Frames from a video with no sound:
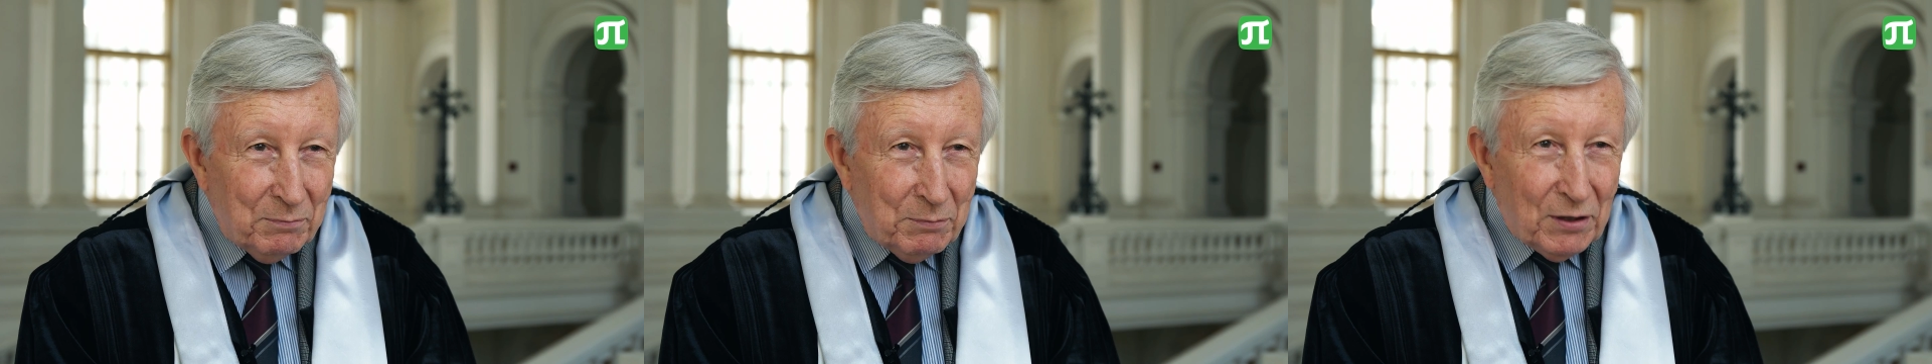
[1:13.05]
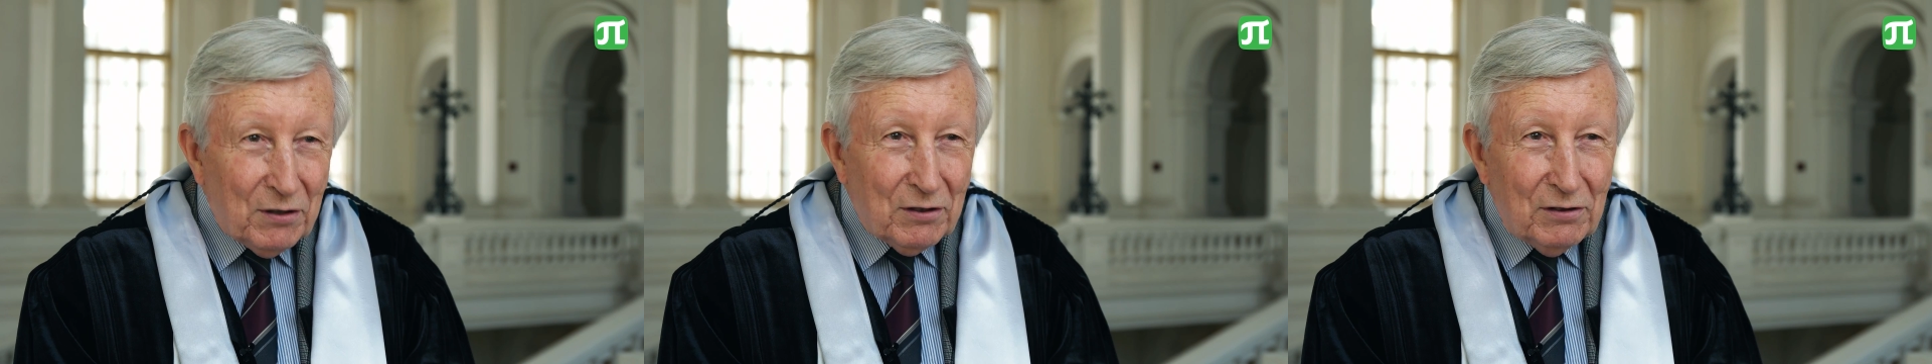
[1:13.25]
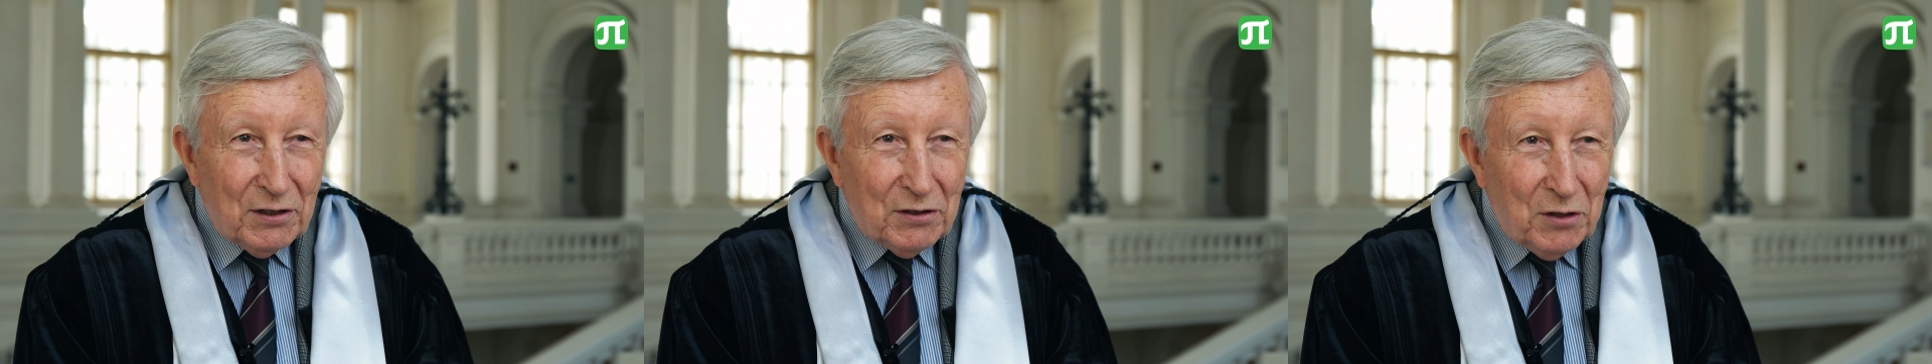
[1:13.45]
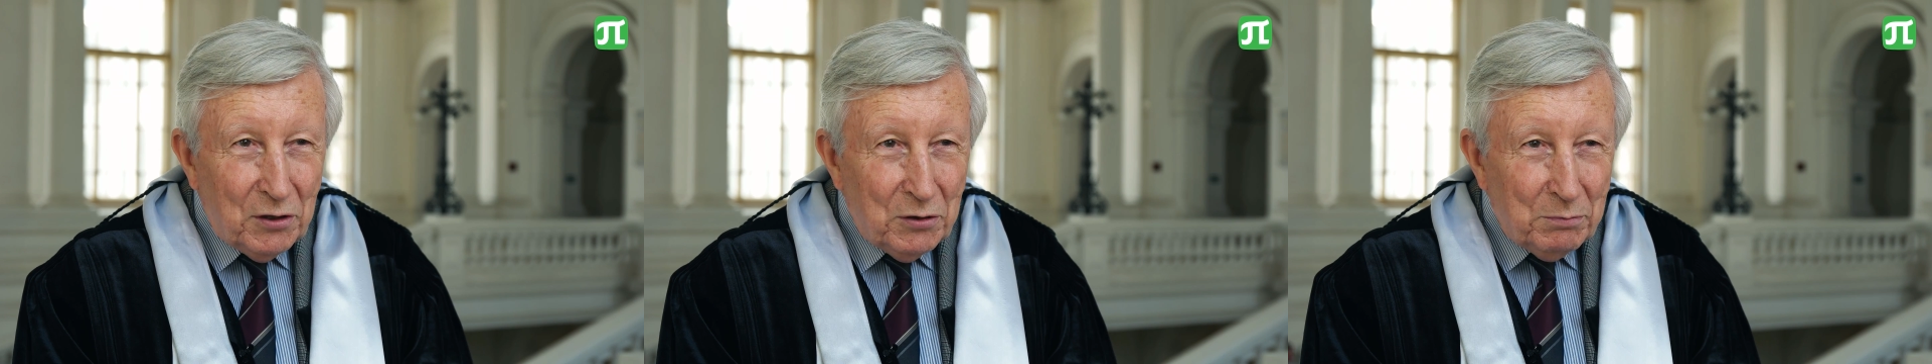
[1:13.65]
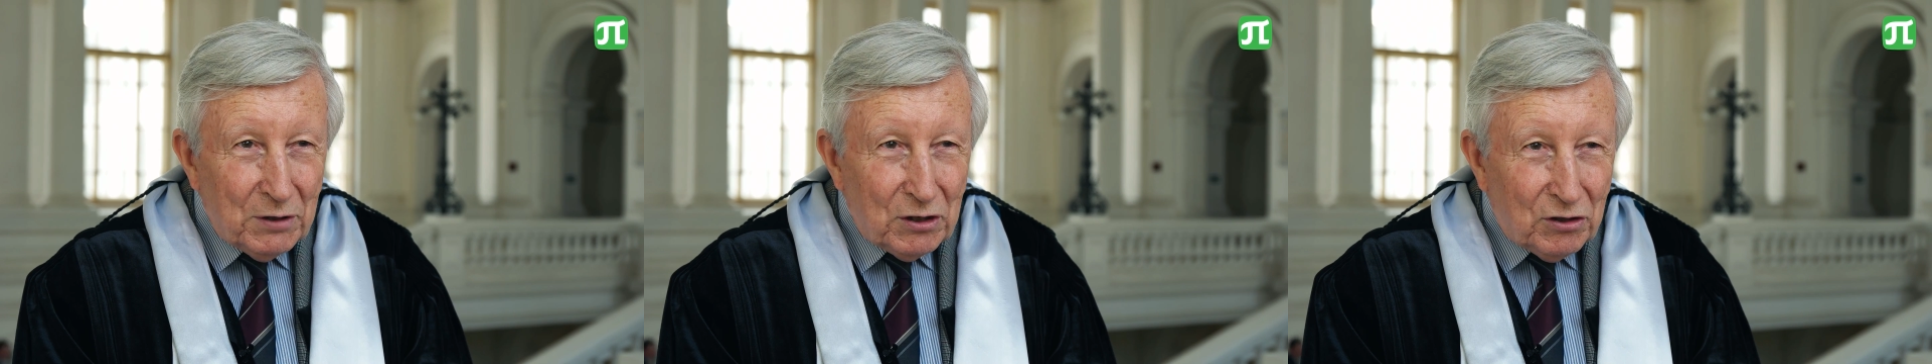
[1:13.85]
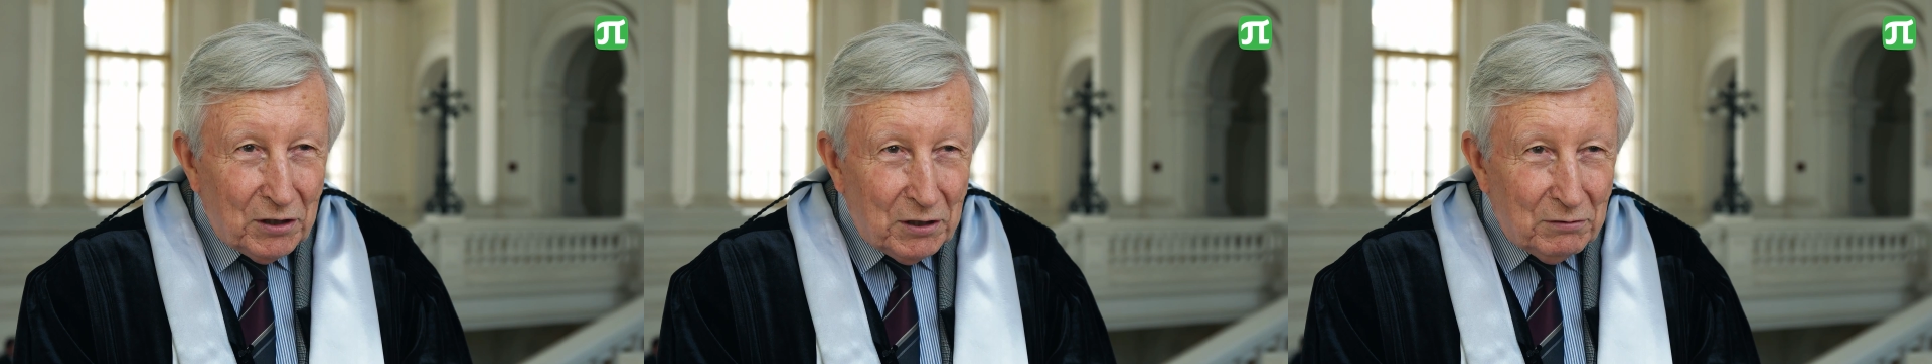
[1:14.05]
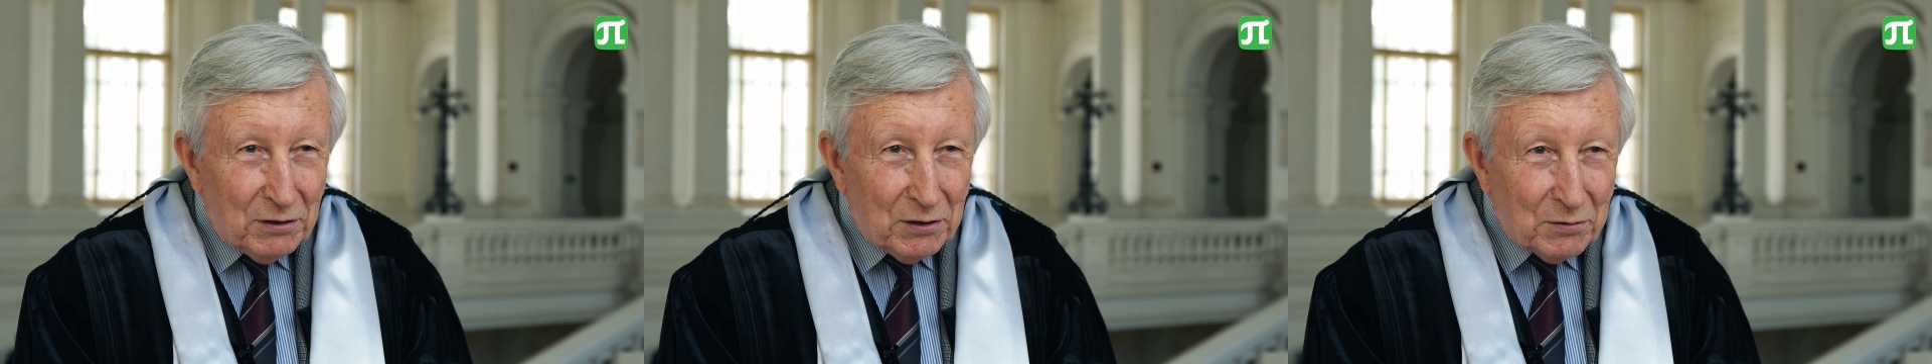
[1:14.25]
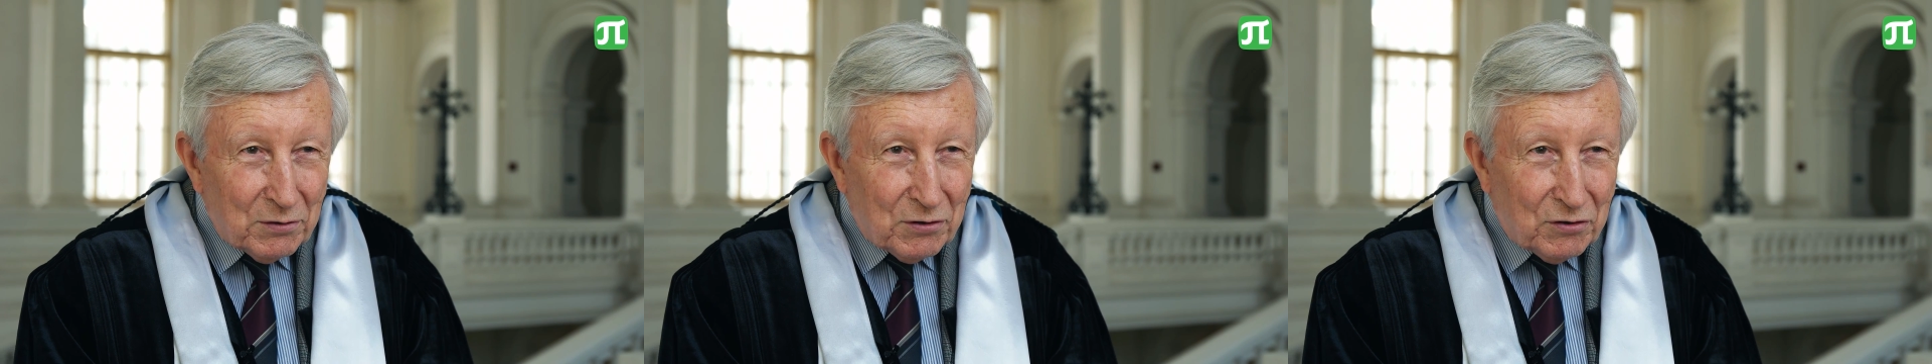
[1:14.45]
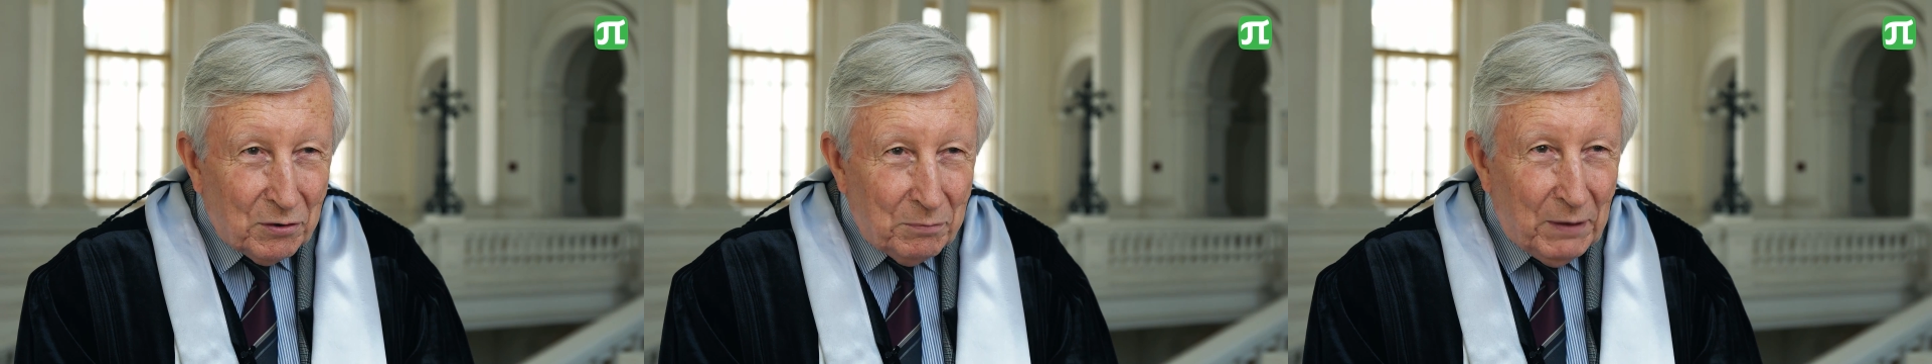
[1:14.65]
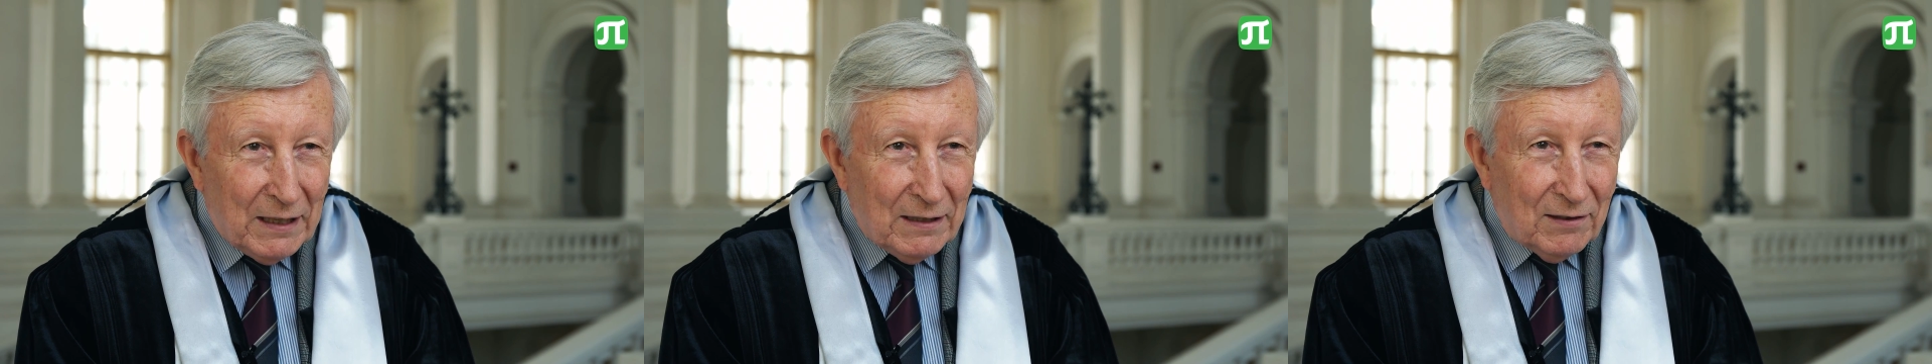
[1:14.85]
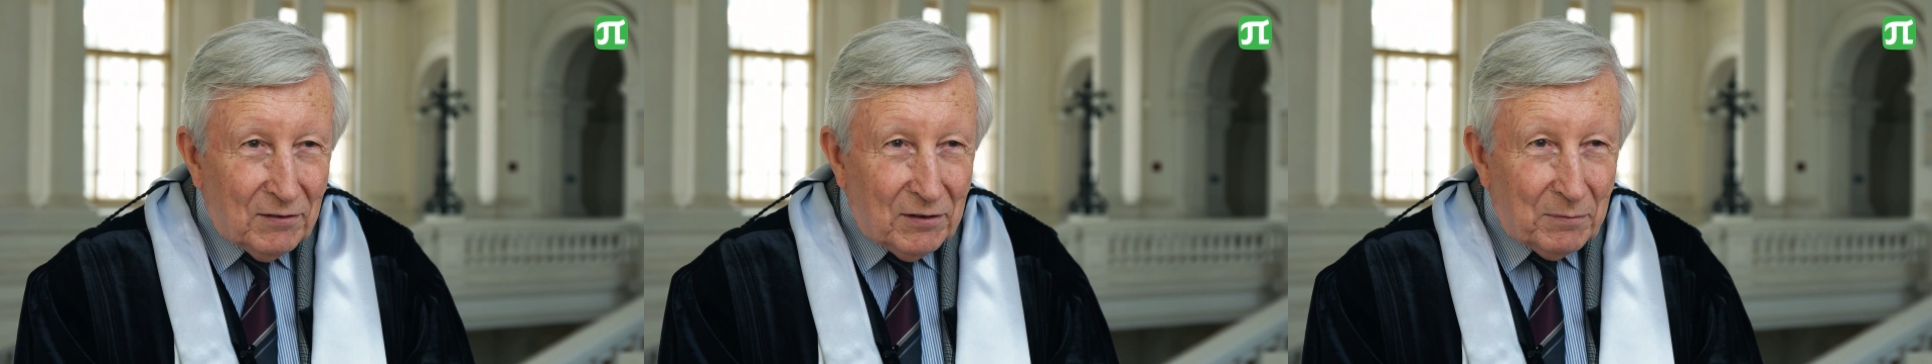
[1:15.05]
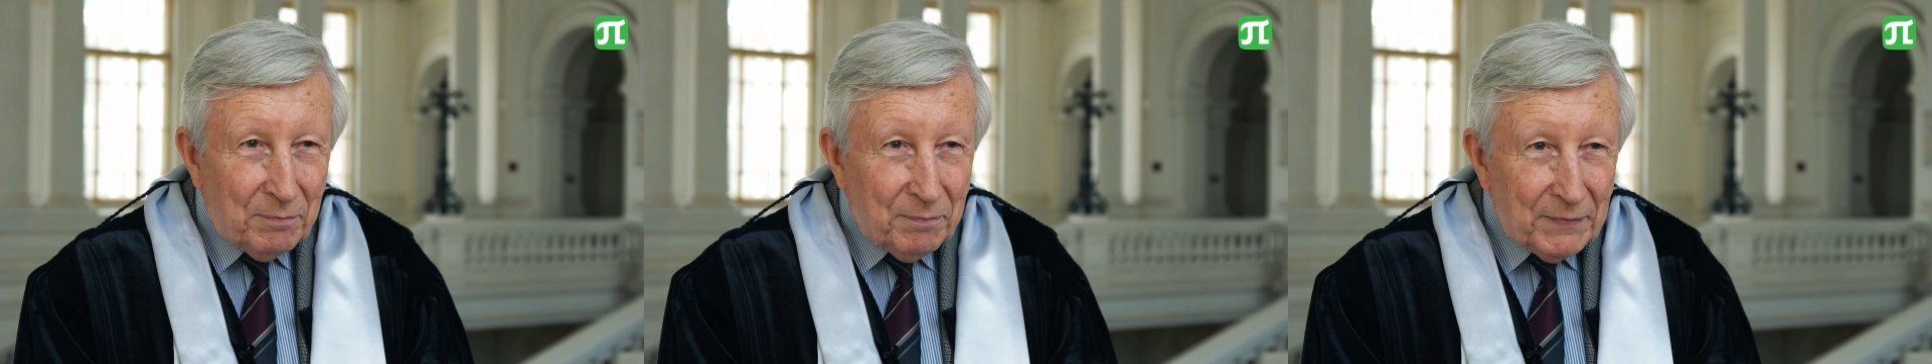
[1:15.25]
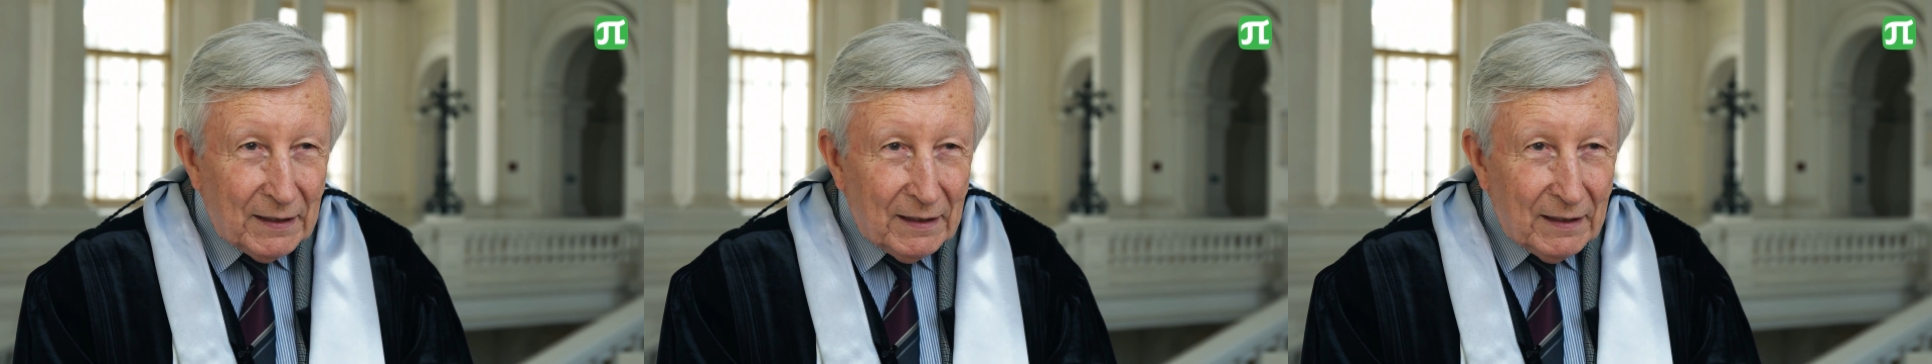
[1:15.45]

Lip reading: but there are no materials to make them.